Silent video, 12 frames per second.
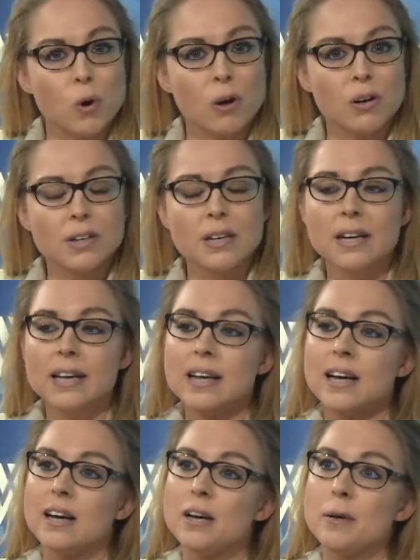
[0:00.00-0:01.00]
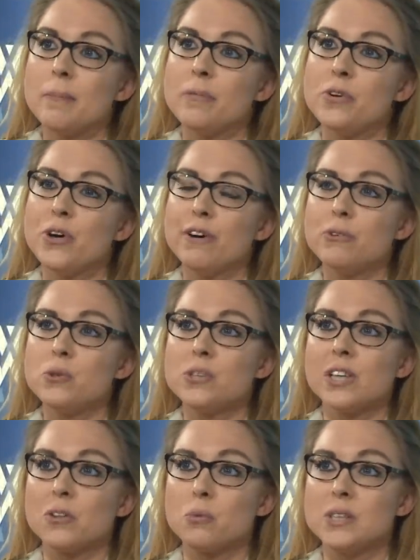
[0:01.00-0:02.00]
work? um, you have to
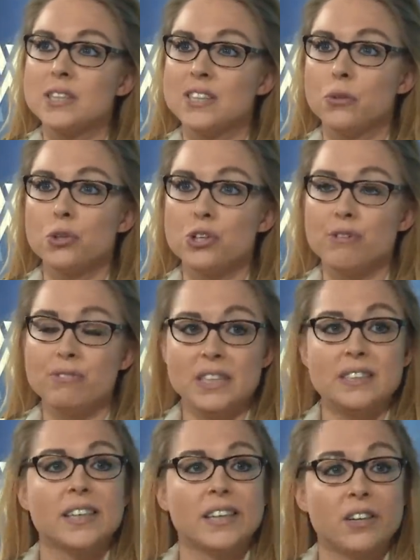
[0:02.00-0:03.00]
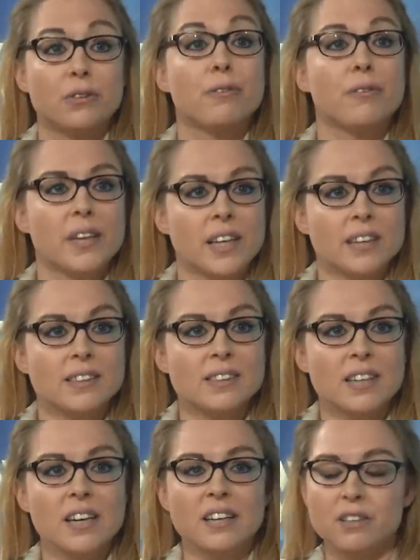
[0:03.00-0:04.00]
start with this notion of the Internet of Things.
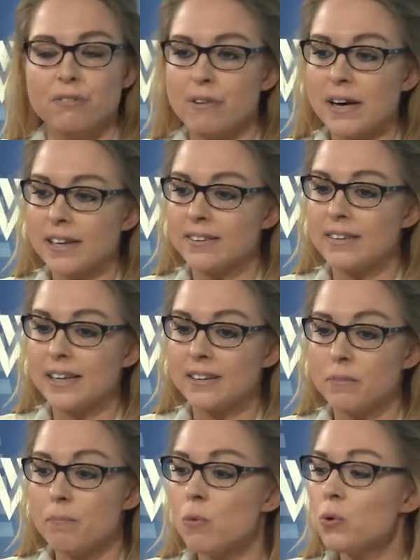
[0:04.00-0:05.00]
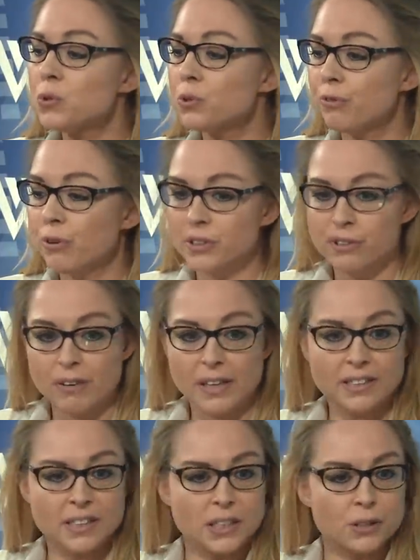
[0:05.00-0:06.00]
The fact that most of our
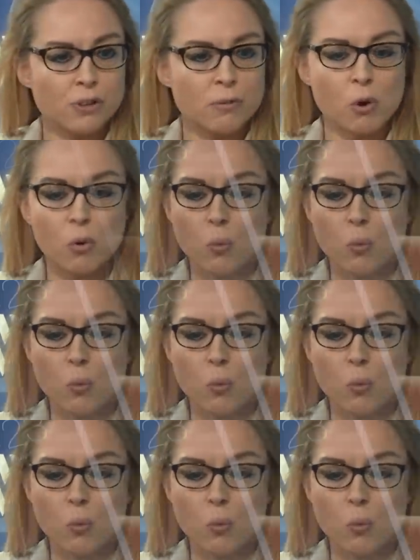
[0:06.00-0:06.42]
devices, from our